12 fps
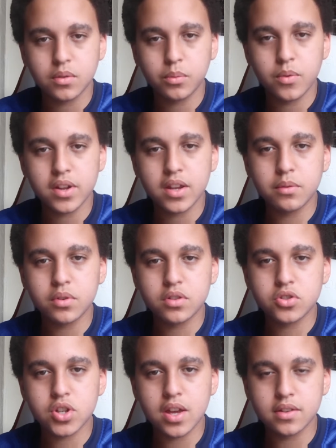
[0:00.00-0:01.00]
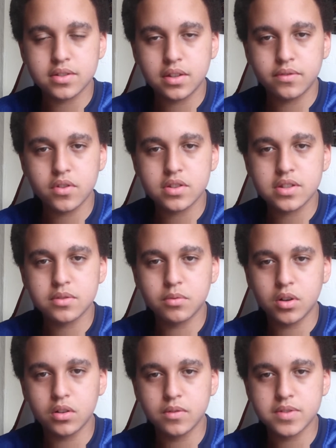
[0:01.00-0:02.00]
When it was Chelsea versus
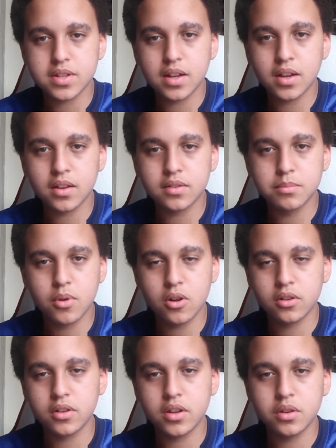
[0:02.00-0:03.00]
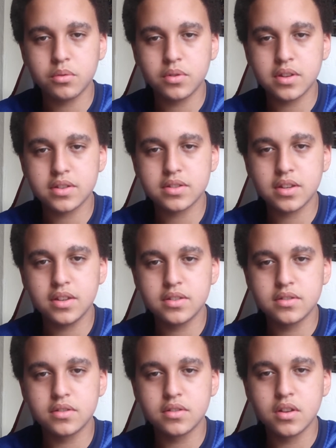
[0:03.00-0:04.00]
Wolves at Molyneux this
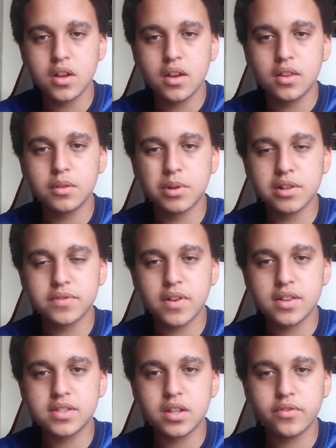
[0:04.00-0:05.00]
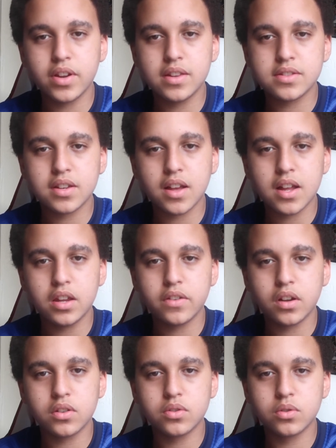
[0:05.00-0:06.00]
season, the Wolves fans didn't really say
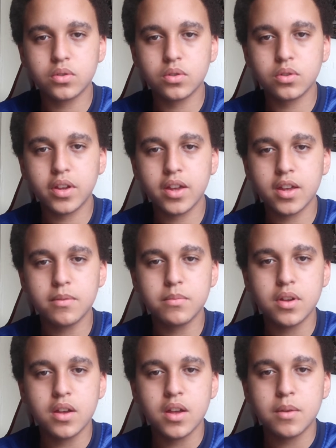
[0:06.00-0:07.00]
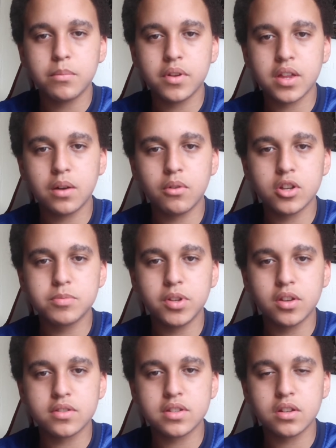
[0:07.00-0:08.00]
anything at all all game, but that was
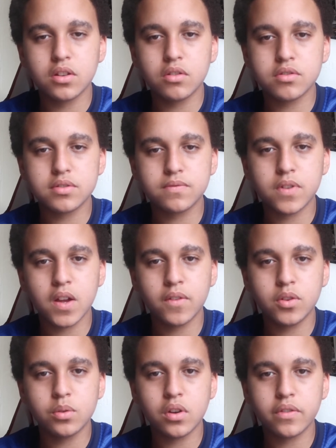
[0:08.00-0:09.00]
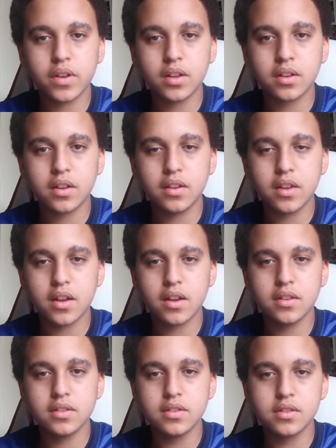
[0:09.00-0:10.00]
because they lost 5-2 I think in the
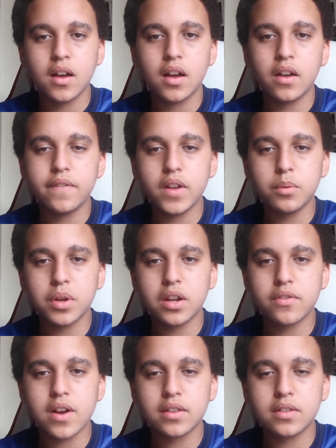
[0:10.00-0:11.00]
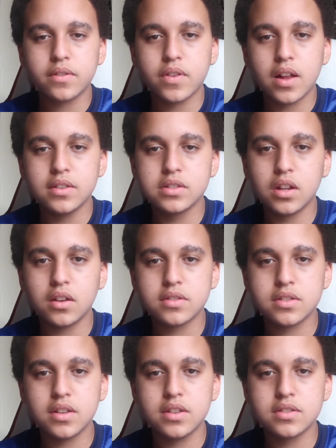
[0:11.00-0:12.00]
end. I feel when I ranked the fans last
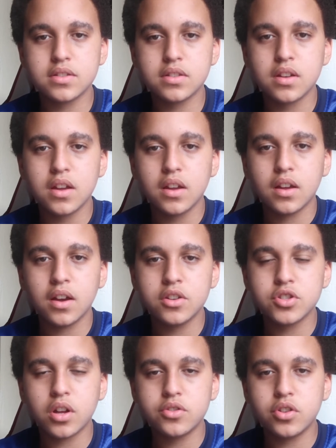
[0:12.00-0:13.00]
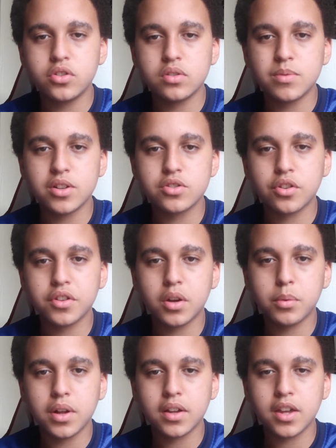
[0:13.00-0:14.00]
season, I judged it too much on that
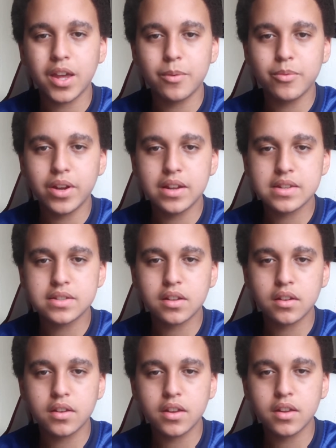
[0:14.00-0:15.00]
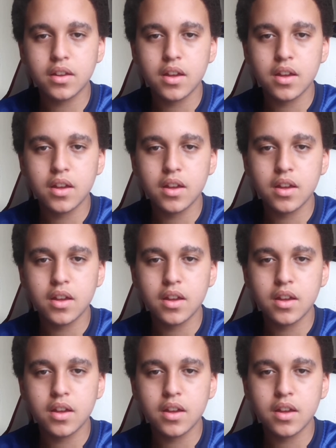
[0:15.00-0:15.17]
one game realistically.